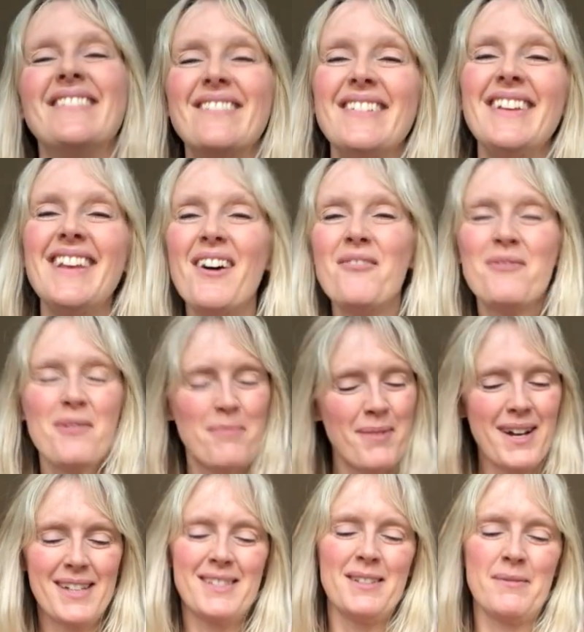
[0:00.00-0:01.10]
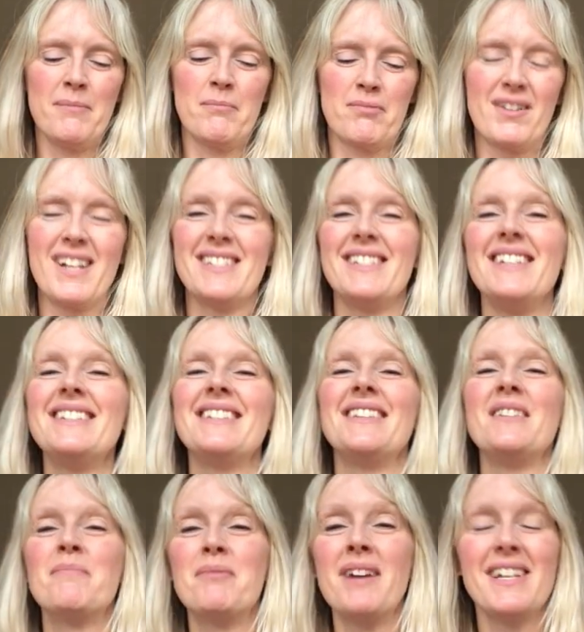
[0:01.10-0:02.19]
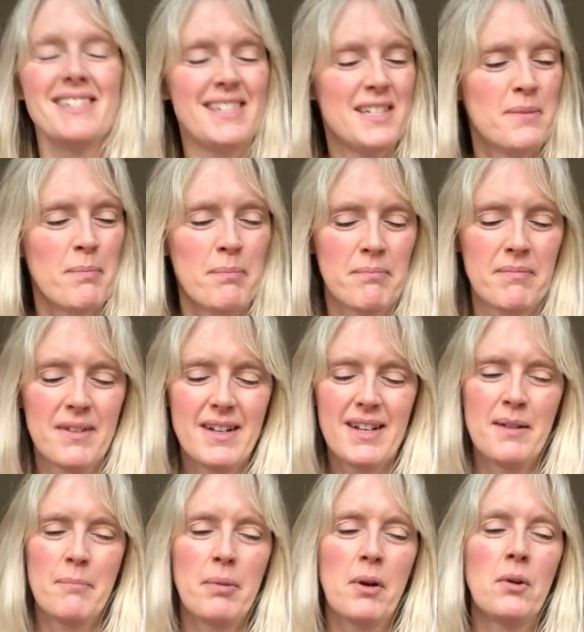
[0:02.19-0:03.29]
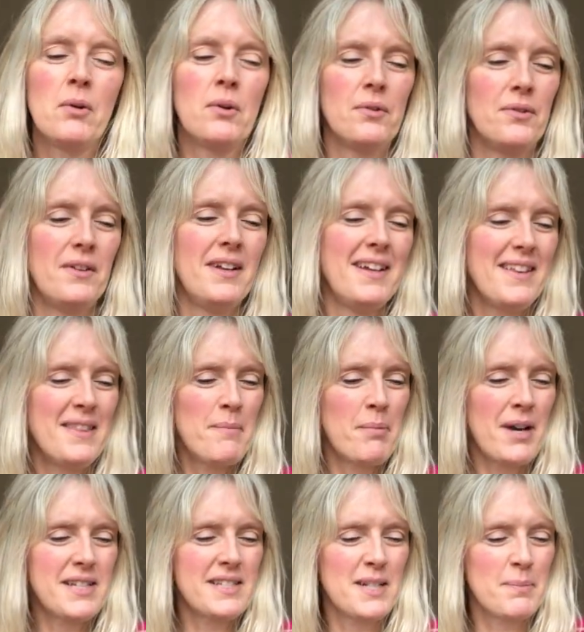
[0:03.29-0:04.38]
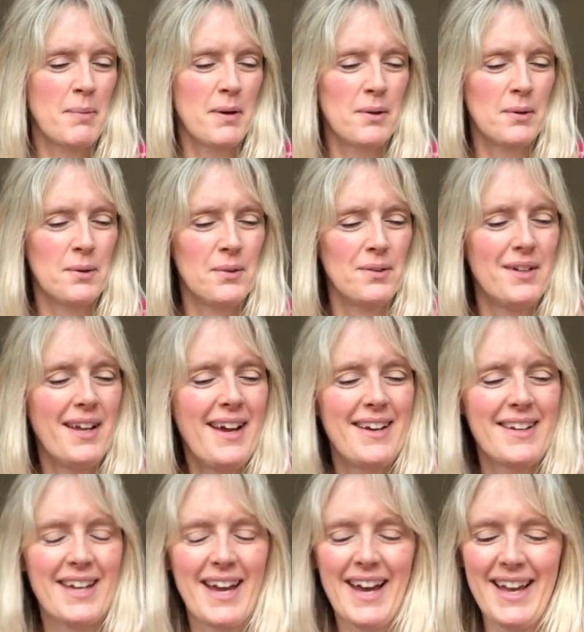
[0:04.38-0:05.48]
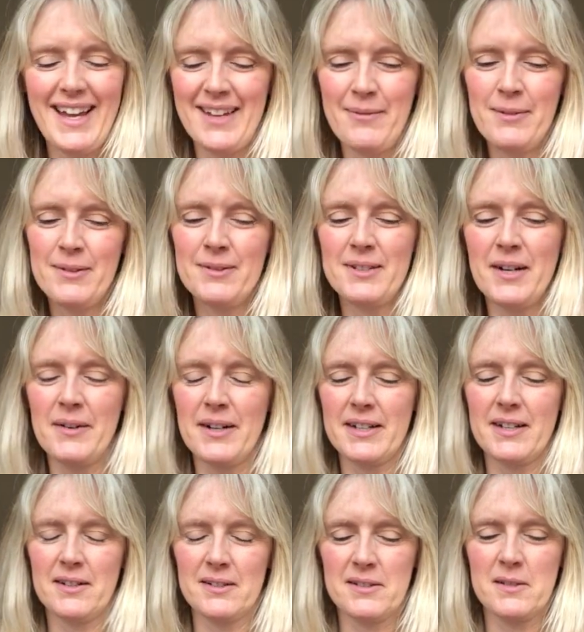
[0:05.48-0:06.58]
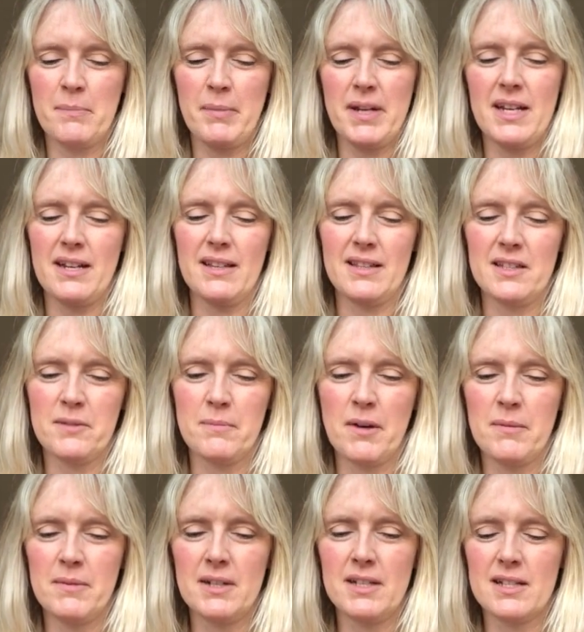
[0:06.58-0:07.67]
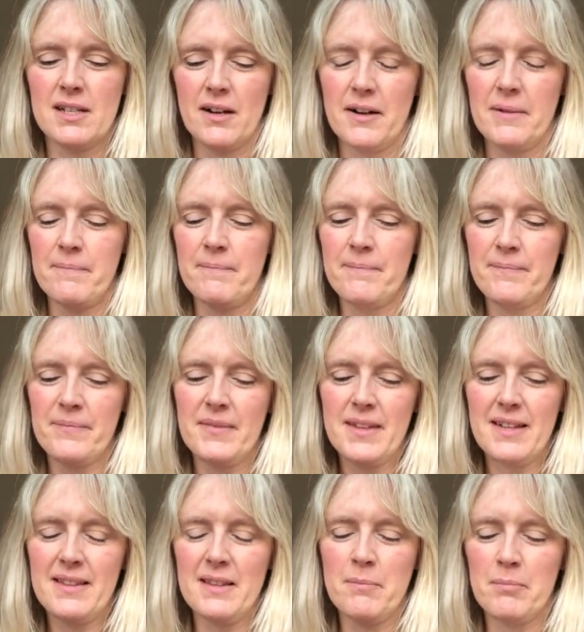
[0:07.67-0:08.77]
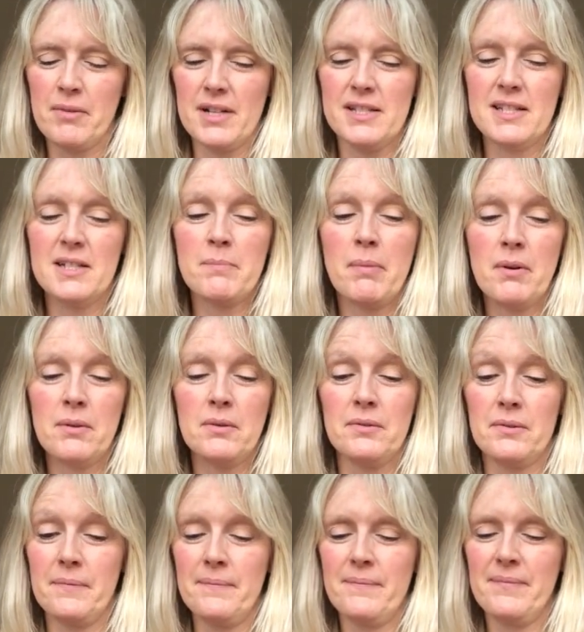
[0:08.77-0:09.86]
We love the Blessed, Blessed? The Blessed Prawn. The Blessed Prawn. Okay, we all know I can't speak in this moment in time. The Blessed Prawn.